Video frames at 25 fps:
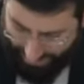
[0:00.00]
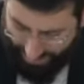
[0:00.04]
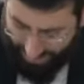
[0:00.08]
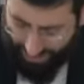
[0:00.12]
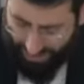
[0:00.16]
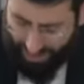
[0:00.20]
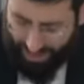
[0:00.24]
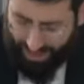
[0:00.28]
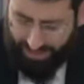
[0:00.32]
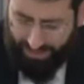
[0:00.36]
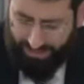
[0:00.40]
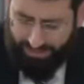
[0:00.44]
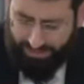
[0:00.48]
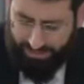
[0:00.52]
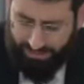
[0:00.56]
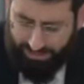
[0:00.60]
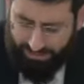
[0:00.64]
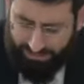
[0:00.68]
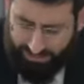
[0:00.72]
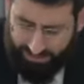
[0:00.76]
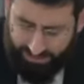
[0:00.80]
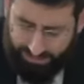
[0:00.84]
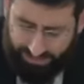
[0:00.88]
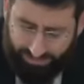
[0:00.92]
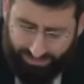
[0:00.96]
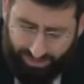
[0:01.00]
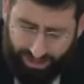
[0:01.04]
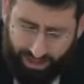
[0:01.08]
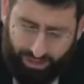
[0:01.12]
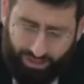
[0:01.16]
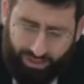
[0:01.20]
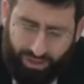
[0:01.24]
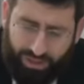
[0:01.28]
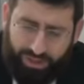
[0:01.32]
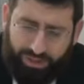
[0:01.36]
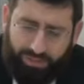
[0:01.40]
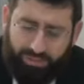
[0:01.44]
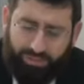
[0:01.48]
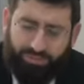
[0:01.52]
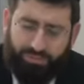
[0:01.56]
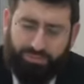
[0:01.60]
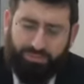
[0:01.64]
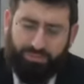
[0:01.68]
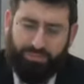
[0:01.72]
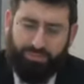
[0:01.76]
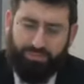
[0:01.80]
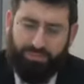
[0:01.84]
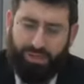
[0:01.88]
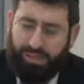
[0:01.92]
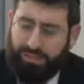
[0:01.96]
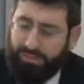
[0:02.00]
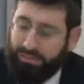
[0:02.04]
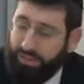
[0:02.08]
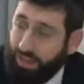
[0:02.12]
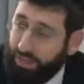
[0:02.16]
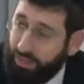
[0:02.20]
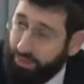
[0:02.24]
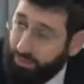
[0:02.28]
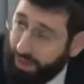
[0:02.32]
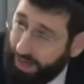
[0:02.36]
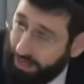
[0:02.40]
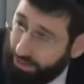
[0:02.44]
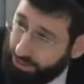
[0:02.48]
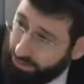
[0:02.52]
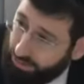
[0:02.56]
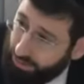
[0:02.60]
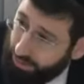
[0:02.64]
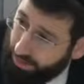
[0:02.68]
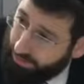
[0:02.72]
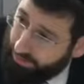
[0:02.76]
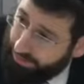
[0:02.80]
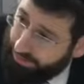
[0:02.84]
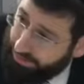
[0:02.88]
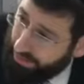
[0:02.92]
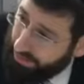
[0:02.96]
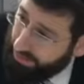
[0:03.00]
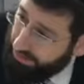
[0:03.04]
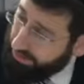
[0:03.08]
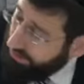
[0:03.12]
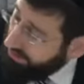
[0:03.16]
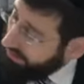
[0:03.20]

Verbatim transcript: And he says the following, based on the Rashba in Masach